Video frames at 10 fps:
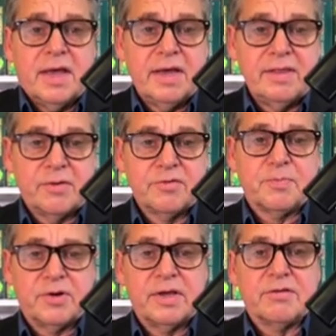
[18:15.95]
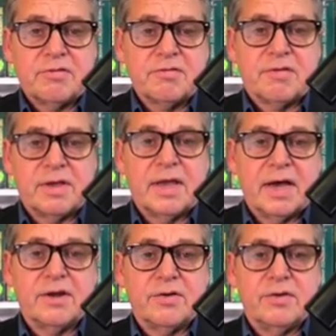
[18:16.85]
Hey, that was pretty interesting. You
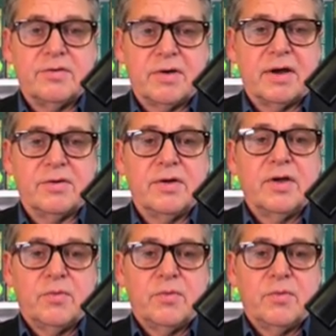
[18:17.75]
had a good crowd.